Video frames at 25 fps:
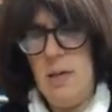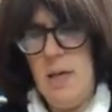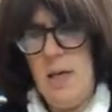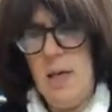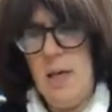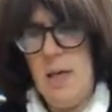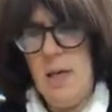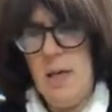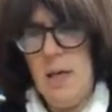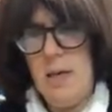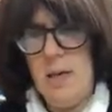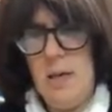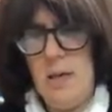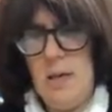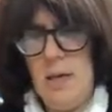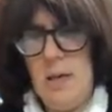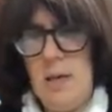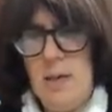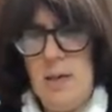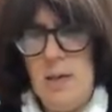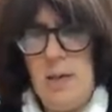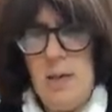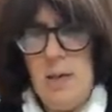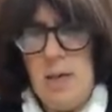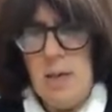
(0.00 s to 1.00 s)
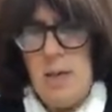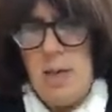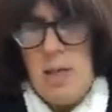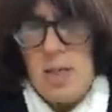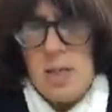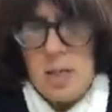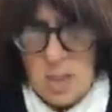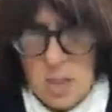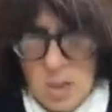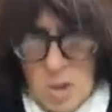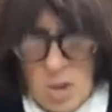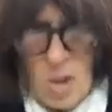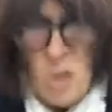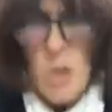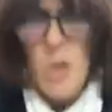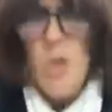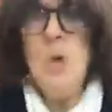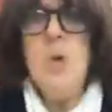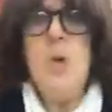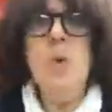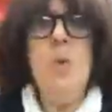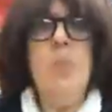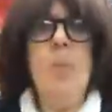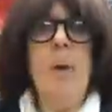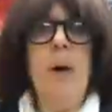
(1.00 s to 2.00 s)
And
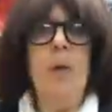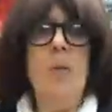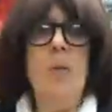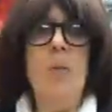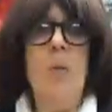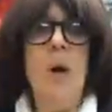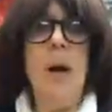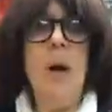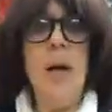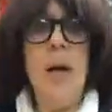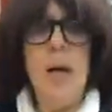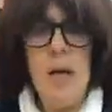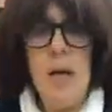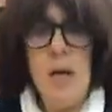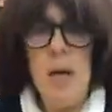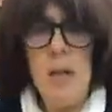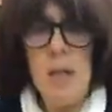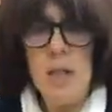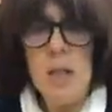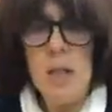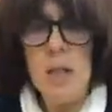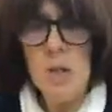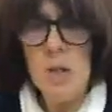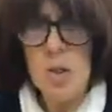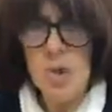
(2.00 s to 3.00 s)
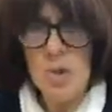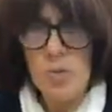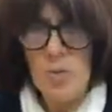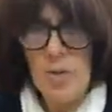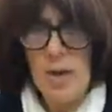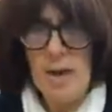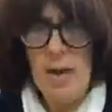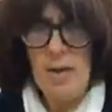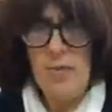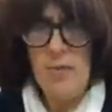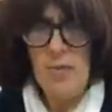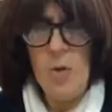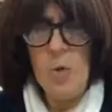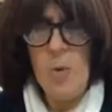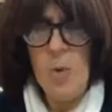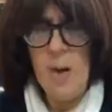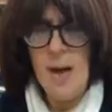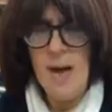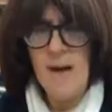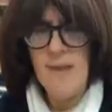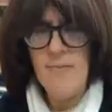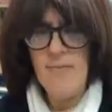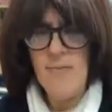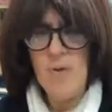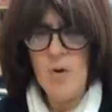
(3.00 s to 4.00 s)
two. By the way, a little trick, if you
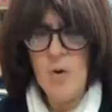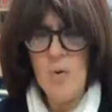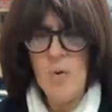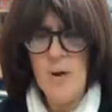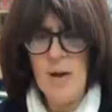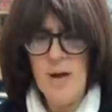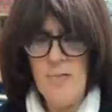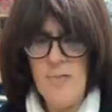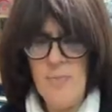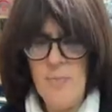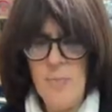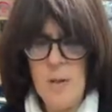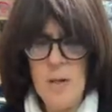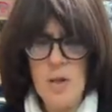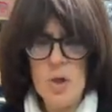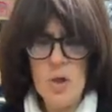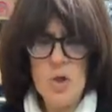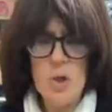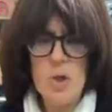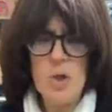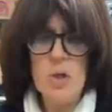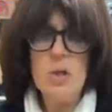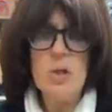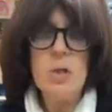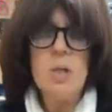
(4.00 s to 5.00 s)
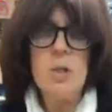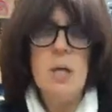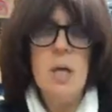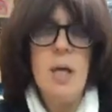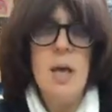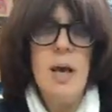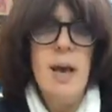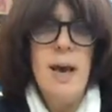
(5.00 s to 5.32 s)
have craft punchers,